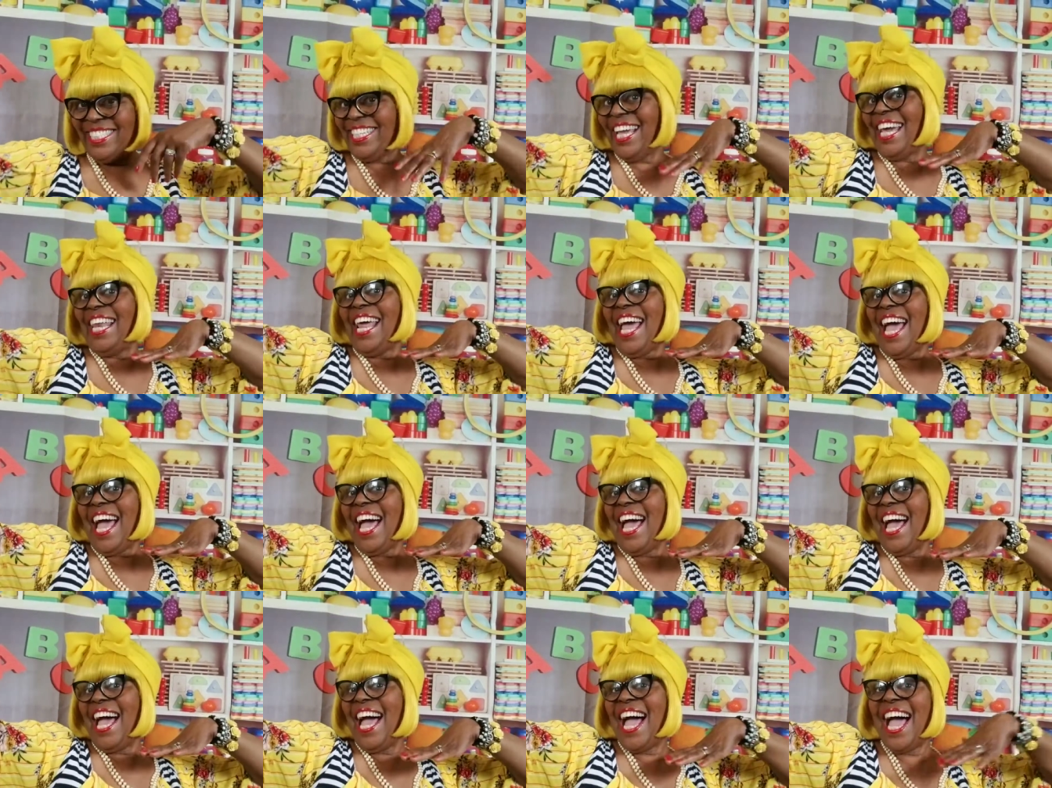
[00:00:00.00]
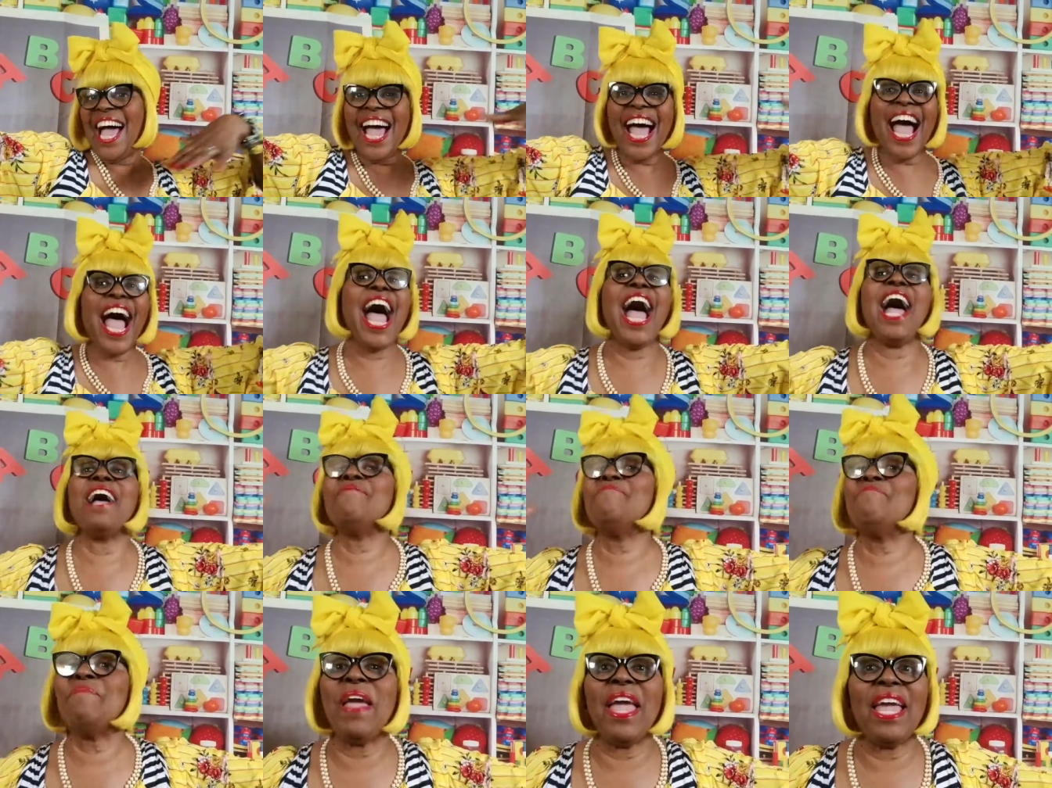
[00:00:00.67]

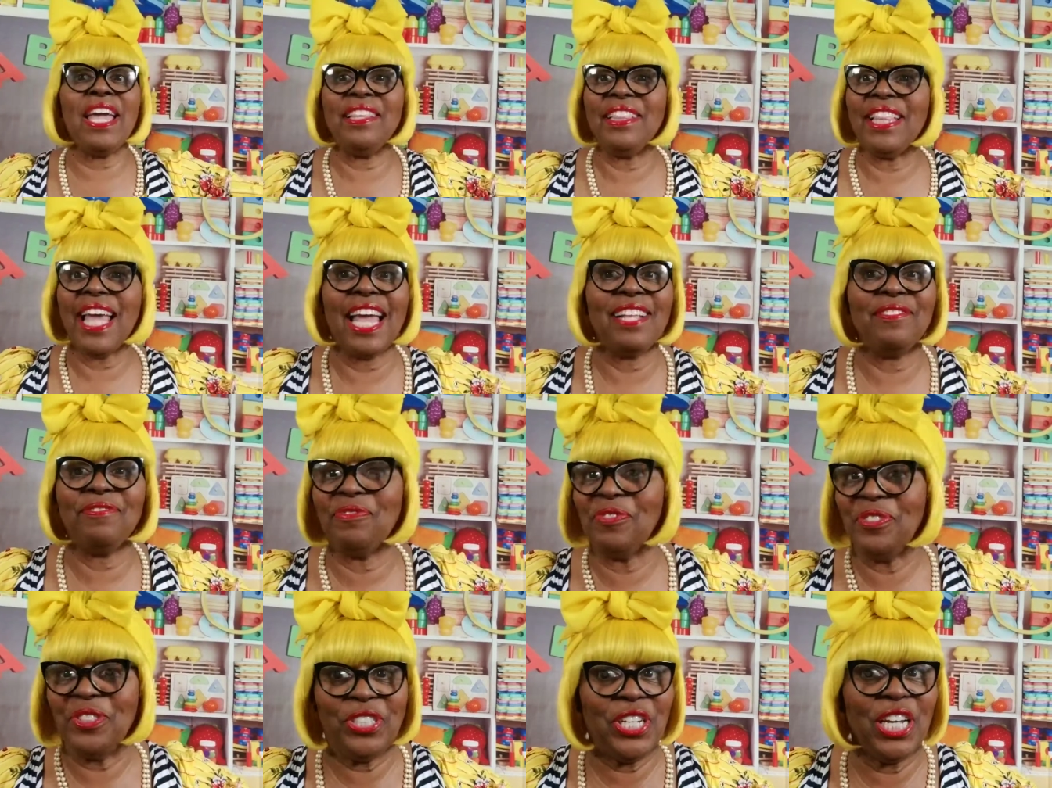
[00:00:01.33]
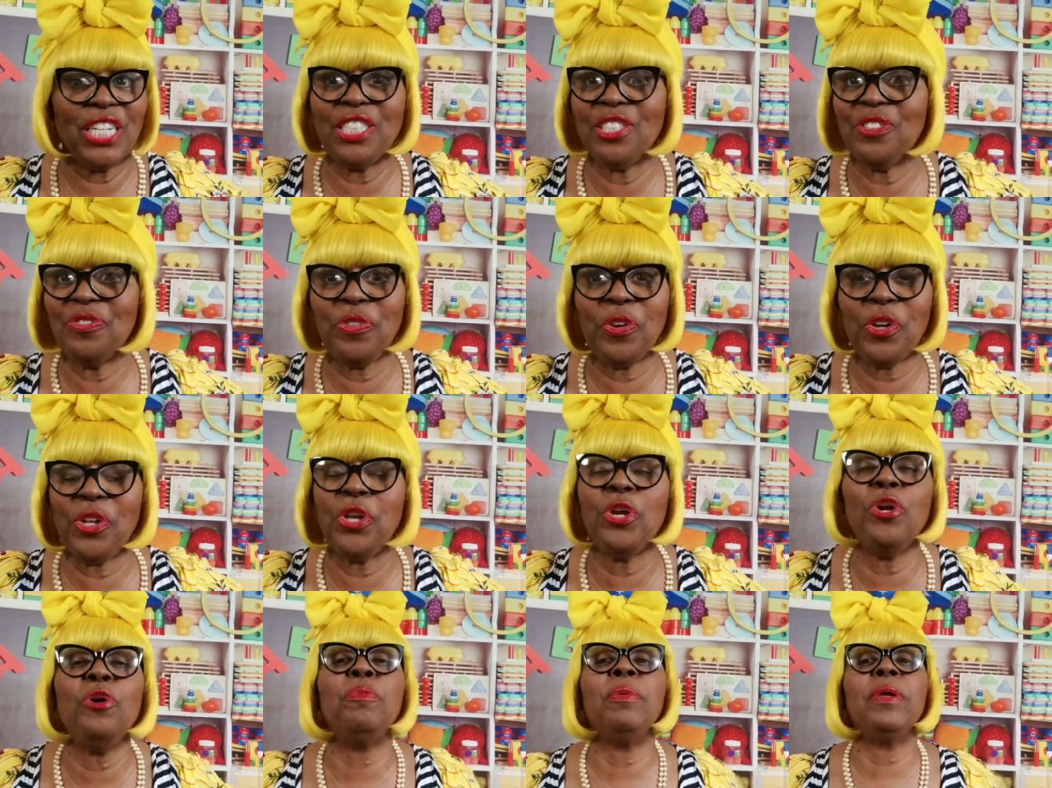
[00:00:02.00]
Ta-da! I made that just
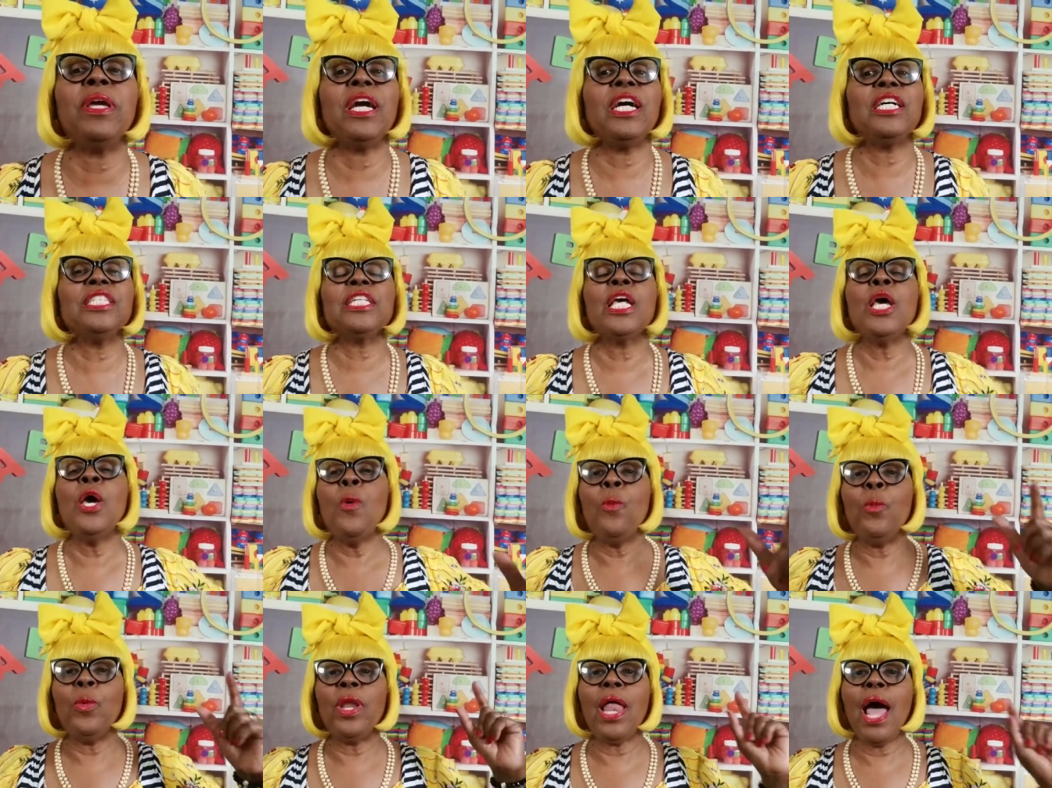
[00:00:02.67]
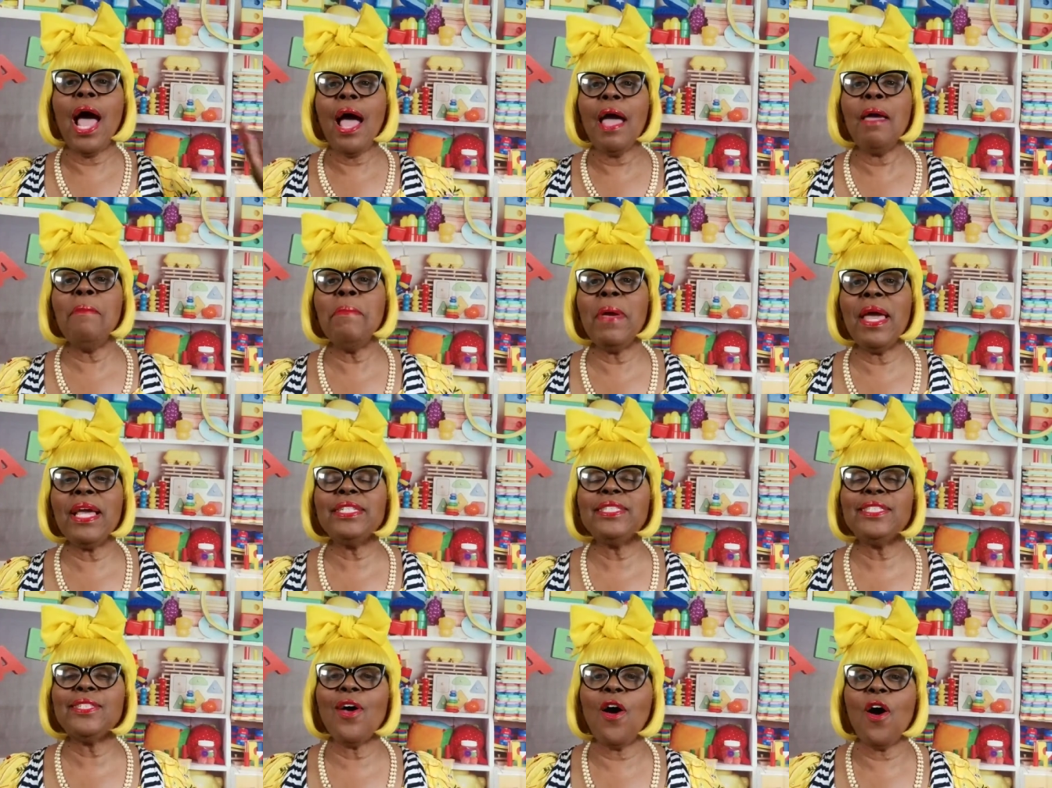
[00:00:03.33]
for you because when I
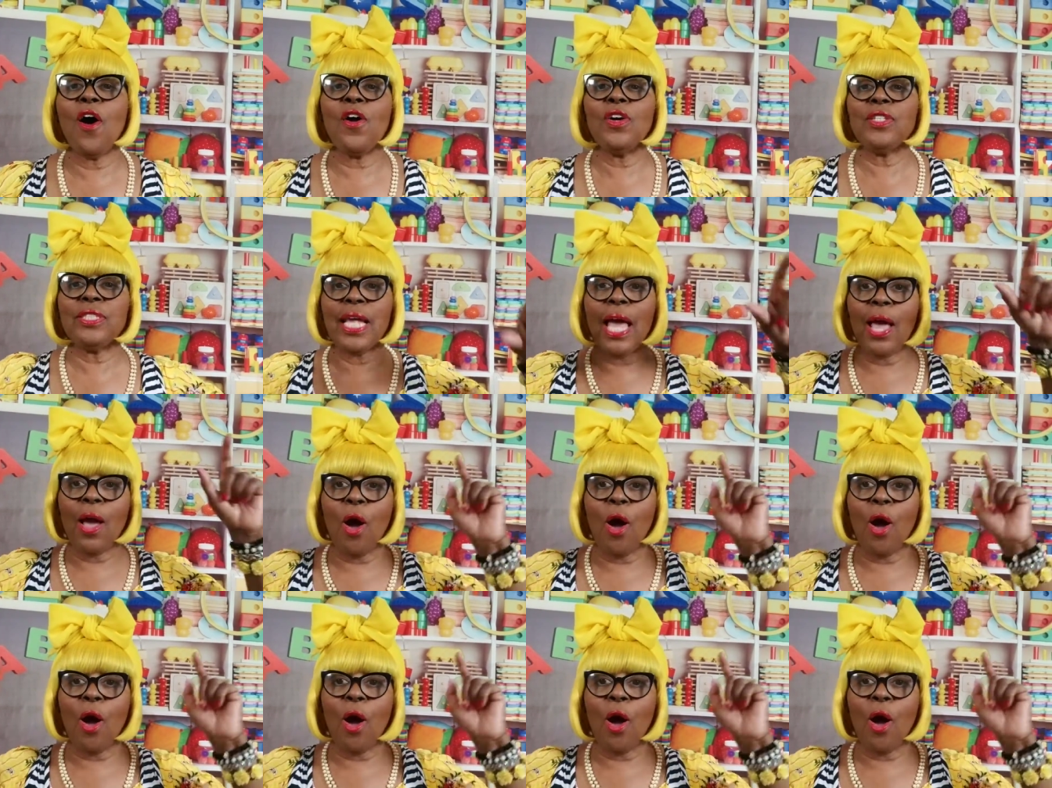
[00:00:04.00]
make songs,